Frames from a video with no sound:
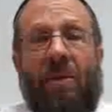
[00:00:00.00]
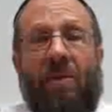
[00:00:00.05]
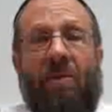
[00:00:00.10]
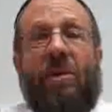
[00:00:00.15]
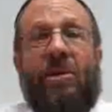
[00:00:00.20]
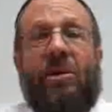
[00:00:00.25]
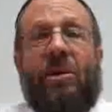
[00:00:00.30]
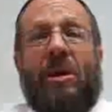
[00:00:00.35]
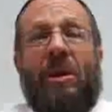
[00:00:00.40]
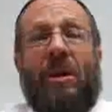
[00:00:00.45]

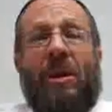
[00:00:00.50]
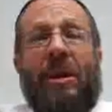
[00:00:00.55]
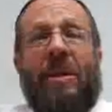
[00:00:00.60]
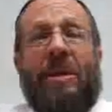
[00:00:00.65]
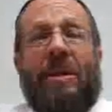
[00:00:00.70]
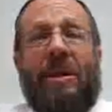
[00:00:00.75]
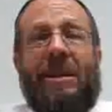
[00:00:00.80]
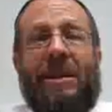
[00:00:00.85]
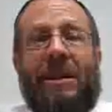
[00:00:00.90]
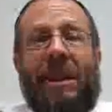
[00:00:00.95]
which
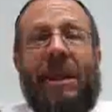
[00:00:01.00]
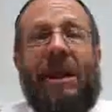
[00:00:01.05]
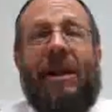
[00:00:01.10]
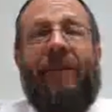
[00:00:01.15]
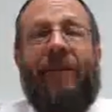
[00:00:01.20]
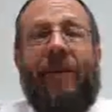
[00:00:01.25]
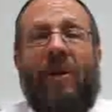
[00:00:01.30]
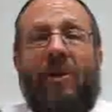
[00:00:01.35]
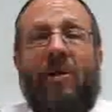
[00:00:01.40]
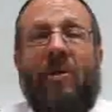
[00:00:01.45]
lends
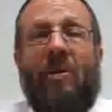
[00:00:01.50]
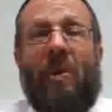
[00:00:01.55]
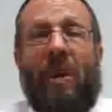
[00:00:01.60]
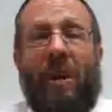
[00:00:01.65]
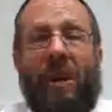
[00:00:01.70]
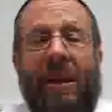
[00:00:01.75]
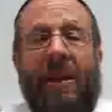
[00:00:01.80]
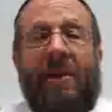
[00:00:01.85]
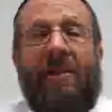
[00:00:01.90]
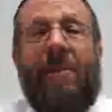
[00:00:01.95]
itself to
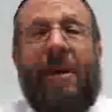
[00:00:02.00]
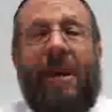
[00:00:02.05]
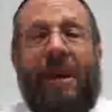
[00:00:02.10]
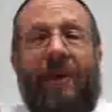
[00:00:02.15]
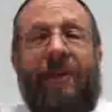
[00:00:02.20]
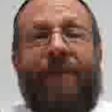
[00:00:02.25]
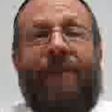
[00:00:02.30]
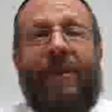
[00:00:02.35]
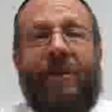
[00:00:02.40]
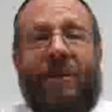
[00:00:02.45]
a
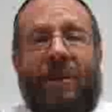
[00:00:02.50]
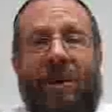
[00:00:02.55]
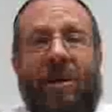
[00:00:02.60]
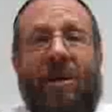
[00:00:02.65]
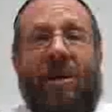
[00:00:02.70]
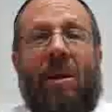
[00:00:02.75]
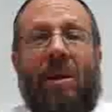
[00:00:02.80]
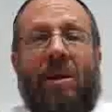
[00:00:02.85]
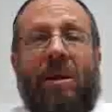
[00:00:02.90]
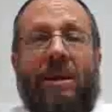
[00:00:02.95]

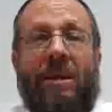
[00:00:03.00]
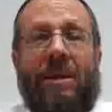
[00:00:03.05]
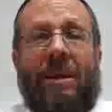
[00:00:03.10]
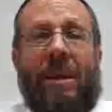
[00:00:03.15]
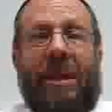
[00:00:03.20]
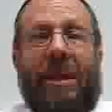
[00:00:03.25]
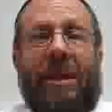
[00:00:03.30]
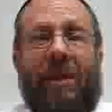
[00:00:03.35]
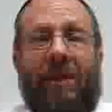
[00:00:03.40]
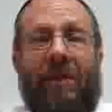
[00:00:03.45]
metaphysical
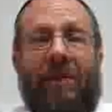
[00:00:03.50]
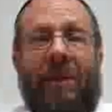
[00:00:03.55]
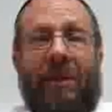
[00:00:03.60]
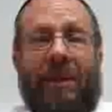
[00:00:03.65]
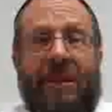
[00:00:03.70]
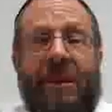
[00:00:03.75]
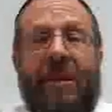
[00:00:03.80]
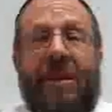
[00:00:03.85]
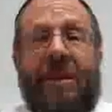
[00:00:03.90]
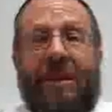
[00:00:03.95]
understanding of
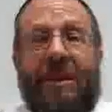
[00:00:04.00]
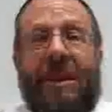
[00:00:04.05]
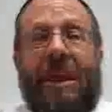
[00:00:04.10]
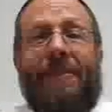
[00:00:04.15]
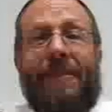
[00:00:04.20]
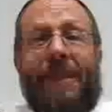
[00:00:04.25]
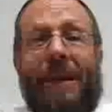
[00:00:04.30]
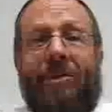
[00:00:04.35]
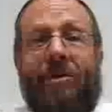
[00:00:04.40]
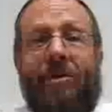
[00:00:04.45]
these
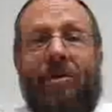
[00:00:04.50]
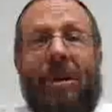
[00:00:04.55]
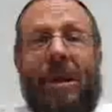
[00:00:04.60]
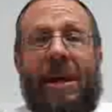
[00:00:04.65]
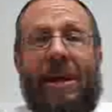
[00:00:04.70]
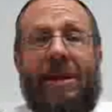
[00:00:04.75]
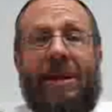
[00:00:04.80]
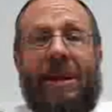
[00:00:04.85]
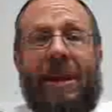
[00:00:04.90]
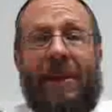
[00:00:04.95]
same natural
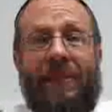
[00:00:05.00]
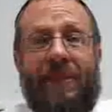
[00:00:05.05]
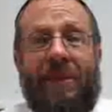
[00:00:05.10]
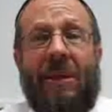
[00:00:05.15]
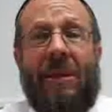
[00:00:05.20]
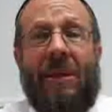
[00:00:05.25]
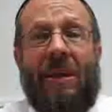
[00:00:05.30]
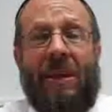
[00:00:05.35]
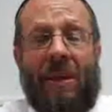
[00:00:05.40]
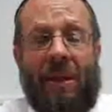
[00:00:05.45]
concepts
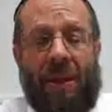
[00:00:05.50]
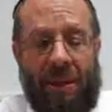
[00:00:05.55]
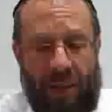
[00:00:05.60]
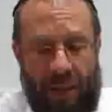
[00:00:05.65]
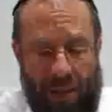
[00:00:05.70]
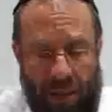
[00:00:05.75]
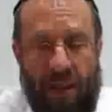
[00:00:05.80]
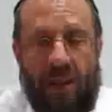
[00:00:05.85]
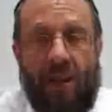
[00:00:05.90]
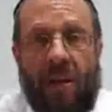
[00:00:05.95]

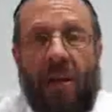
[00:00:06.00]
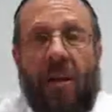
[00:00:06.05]
in